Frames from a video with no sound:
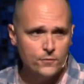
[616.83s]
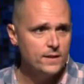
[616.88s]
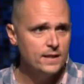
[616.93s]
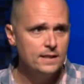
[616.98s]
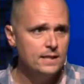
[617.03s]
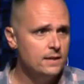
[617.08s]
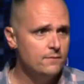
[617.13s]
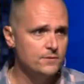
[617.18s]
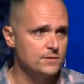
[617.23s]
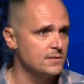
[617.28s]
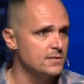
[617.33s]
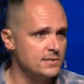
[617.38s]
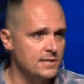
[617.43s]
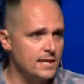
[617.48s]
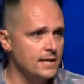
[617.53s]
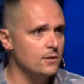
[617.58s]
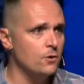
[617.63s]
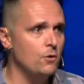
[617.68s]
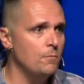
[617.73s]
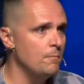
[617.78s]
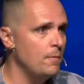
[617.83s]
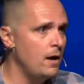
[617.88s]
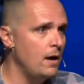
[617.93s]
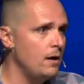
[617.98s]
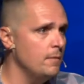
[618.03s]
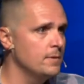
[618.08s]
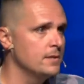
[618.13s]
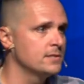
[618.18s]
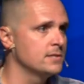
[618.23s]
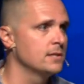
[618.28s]
they live, as a stay at home
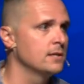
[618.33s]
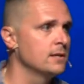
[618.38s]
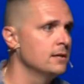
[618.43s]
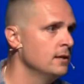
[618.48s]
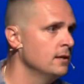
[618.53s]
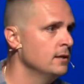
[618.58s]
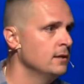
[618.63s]
mom, as a